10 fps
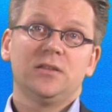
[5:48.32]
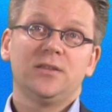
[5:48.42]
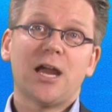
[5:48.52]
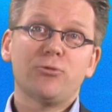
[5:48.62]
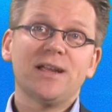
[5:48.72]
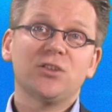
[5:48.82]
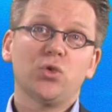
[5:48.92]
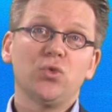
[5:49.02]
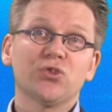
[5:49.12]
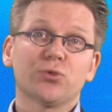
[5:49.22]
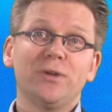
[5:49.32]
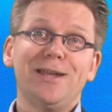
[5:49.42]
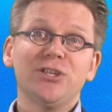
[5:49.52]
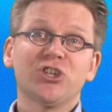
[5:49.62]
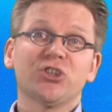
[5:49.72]
Direct causal
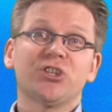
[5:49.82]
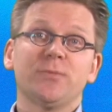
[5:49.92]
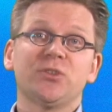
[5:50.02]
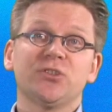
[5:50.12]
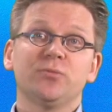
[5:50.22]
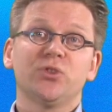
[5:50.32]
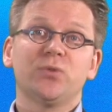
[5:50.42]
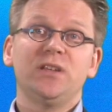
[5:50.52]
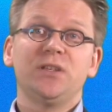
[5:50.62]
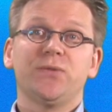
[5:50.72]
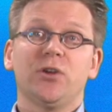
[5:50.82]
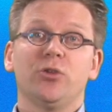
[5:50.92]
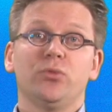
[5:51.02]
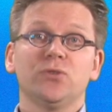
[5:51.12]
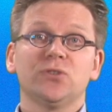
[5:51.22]
relationships between these
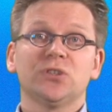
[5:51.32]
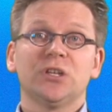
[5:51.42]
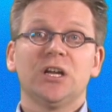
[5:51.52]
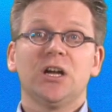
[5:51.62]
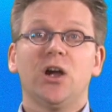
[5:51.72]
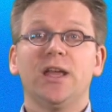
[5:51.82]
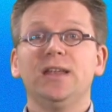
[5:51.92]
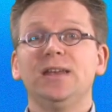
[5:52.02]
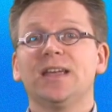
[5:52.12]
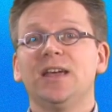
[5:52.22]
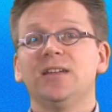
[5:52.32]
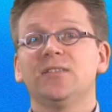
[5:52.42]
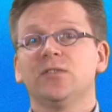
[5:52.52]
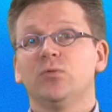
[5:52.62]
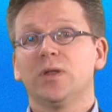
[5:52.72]
variables are
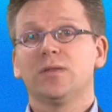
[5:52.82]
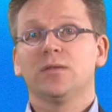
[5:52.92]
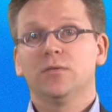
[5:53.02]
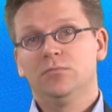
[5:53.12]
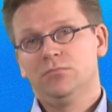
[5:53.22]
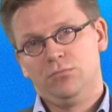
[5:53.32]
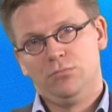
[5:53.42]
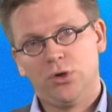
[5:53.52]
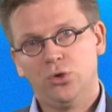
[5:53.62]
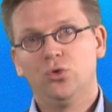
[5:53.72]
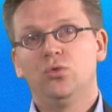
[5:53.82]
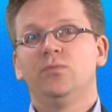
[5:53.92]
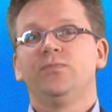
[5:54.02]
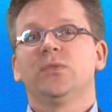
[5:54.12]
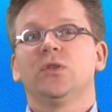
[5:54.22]
indicated with blue
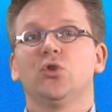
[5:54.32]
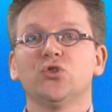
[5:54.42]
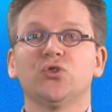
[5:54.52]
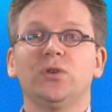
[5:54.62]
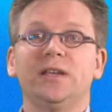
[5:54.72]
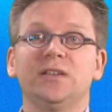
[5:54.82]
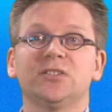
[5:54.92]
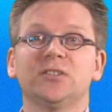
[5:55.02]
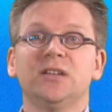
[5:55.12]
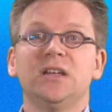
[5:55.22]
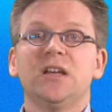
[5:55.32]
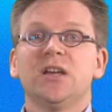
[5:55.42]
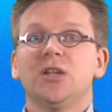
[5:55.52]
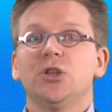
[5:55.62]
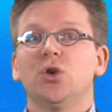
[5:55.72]
causal links.
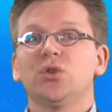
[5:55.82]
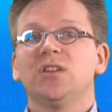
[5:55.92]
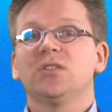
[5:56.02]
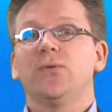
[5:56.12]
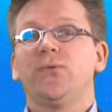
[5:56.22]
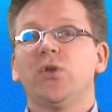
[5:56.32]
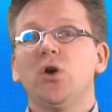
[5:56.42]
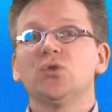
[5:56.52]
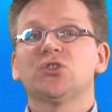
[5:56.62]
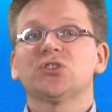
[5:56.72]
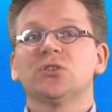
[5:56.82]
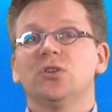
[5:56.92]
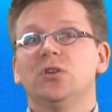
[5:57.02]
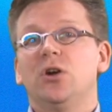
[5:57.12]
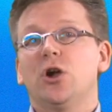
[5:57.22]
Note that the flows
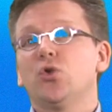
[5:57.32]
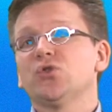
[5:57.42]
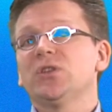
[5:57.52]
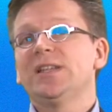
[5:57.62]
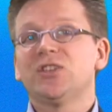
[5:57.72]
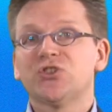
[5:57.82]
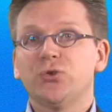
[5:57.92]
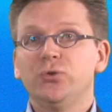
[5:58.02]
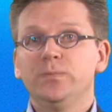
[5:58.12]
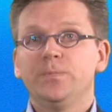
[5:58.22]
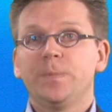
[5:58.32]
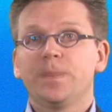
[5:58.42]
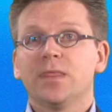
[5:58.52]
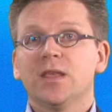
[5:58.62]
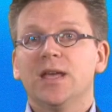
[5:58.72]
are causal links too,
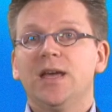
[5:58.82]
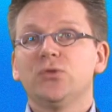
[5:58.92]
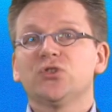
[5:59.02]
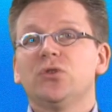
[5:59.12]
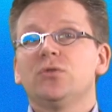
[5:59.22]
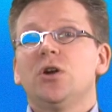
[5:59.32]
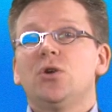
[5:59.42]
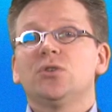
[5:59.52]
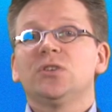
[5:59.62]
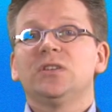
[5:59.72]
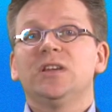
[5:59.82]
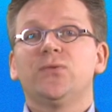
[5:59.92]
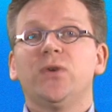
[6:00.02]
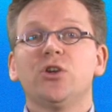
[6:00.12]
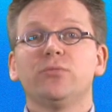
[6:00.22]
and also note that
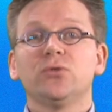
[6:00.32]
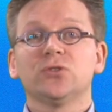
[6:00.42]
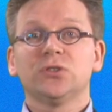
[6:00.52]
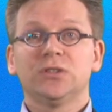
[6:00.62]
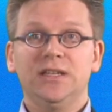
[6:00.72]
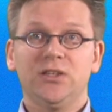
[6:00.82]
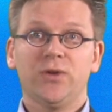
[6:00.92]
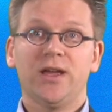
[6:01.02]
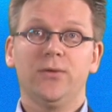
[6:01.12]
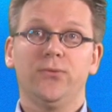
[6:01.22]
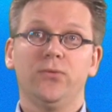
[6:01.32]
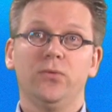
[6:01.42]
variables need to have